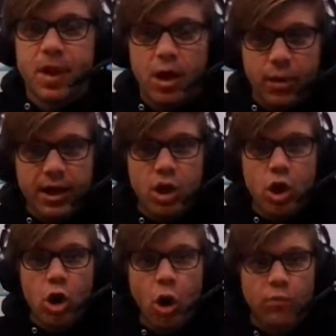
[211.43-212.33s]
All right.
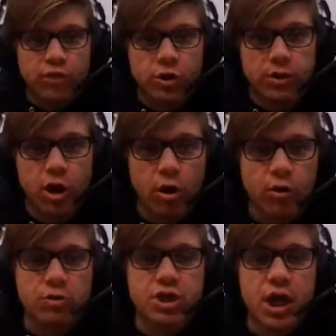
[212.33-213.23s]
Hopefully you did all
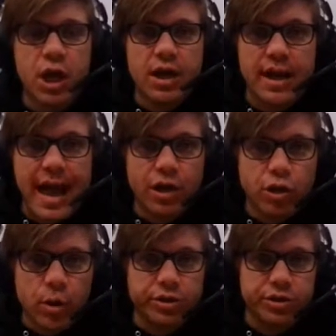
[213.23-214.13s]
those. Now
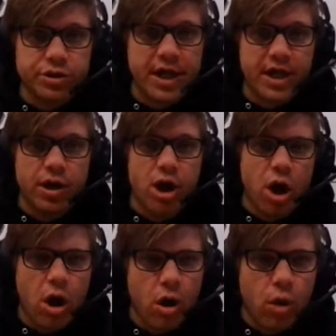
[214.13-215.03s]
you understand,
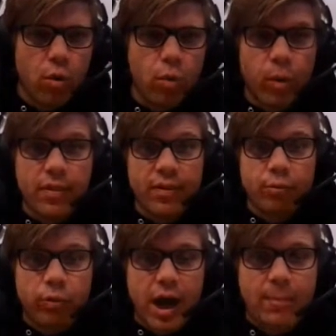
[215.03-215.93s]
oh, when
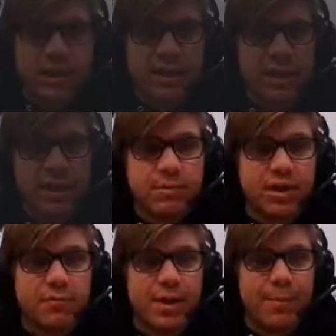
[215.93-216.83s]
Robin and Kim
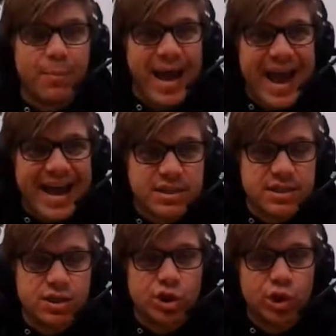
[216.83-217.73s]
give me a
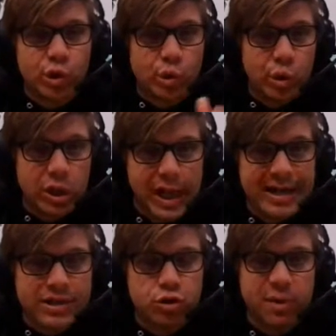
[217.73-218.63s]
passage in Google
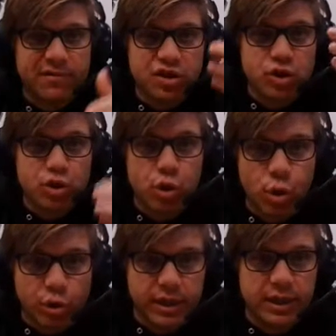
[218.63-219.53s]
Classroom of a
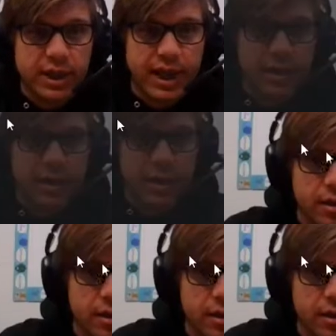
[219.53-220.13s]
story like